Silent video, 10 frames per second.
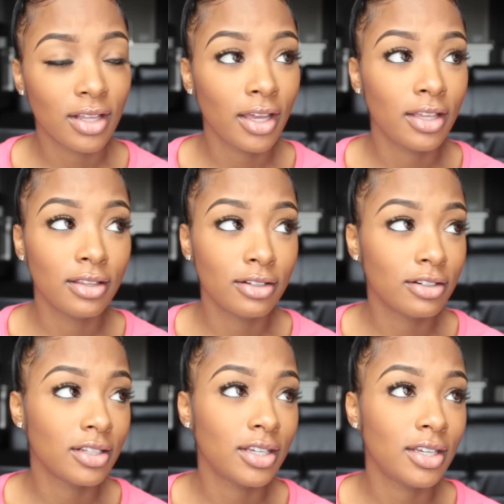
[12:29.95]

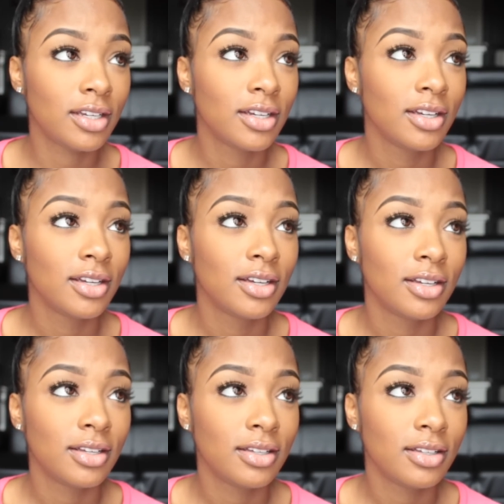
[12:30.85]
Literally,
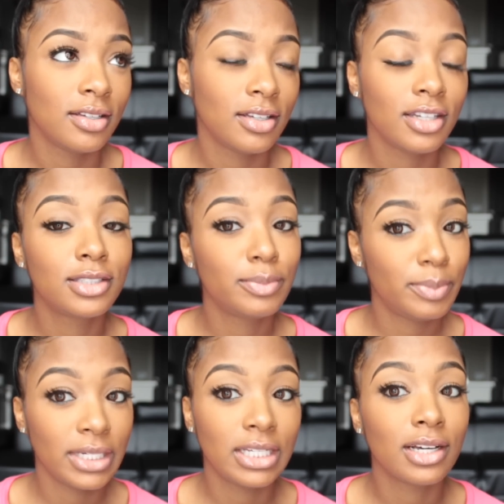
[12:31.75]
it's
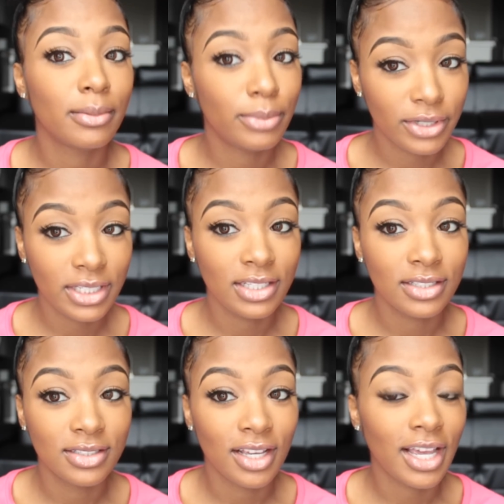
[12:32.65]
been a breeze.